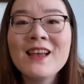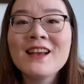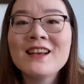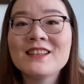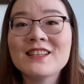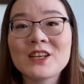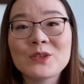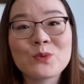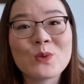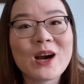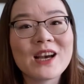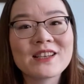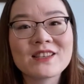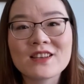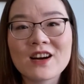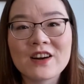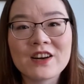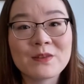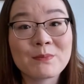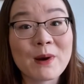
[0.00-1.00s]
That's why I
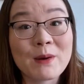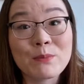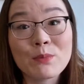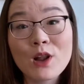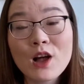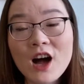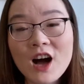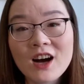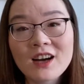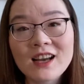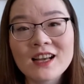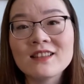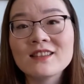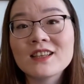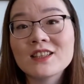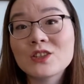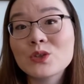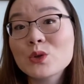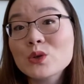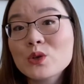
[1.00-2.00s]
started my blog and
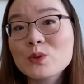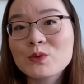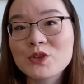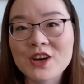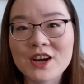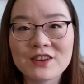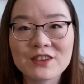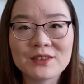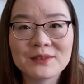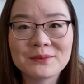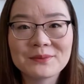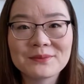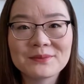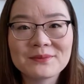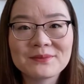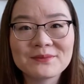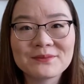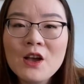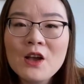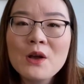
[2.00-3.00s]
this YouTube channel.
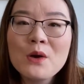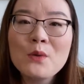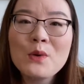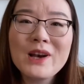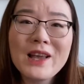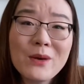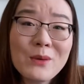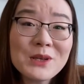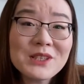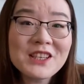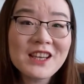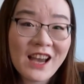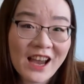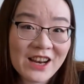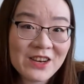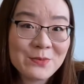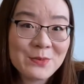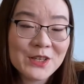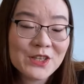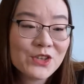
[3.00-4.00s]
When I was in
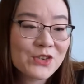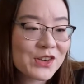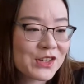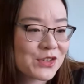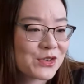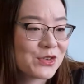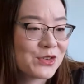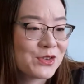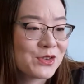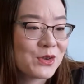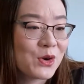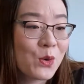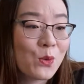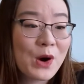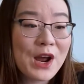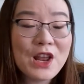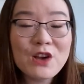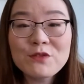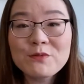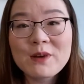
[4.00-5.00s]
elementary school,
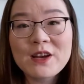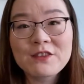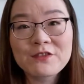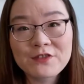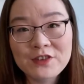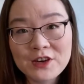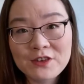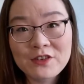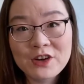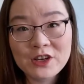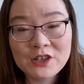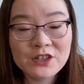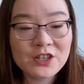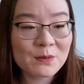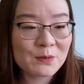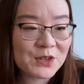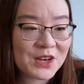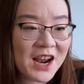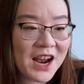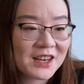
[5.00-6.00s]
one of my favorite
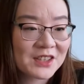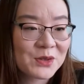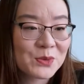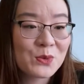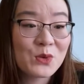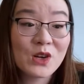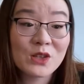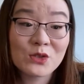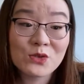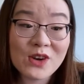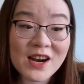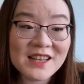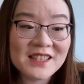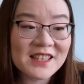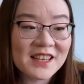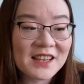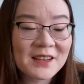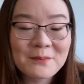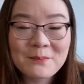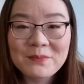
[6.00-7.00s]
subjects was
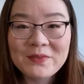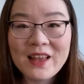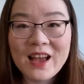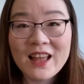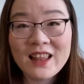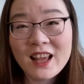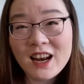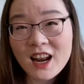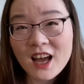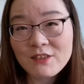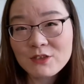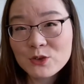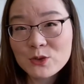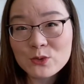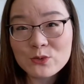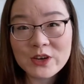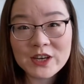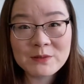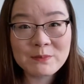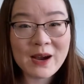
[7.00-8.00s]
writing, and I loved to
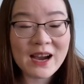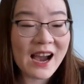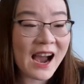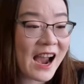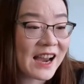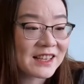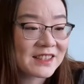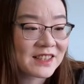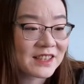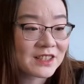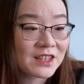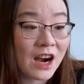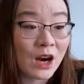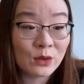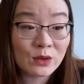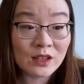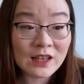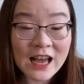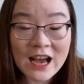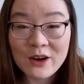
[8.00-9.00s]
read my essays
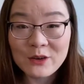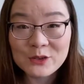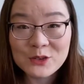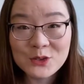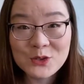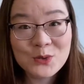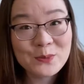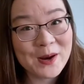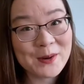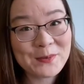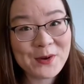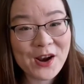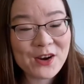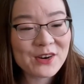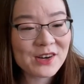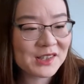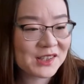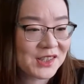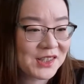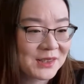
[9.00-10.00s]
out loud to my
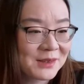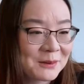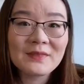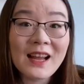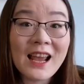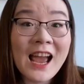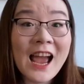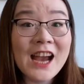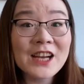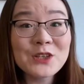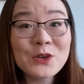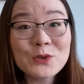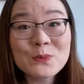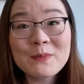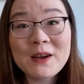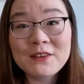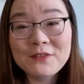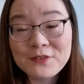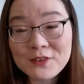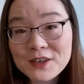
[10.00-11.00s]
parents. I wrote
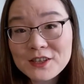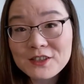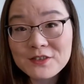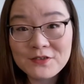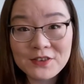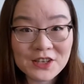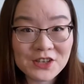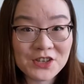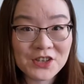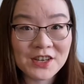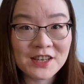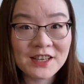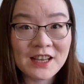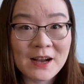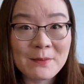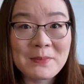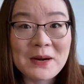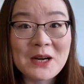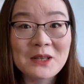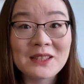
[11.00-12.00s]
my first fiction
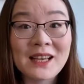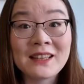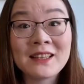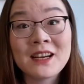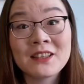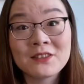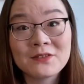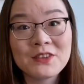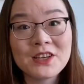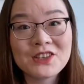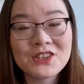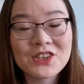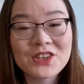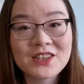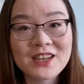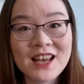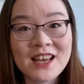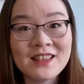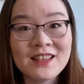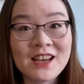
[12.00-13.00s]
about an adventure
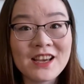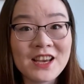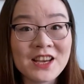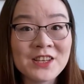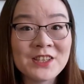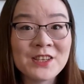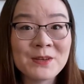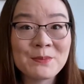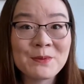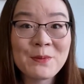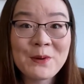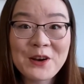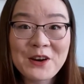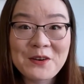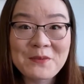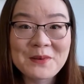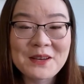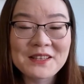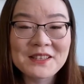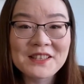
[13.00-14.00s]
in the Egypt
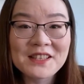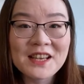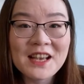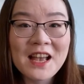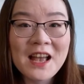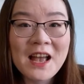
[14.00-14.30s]
pyramids,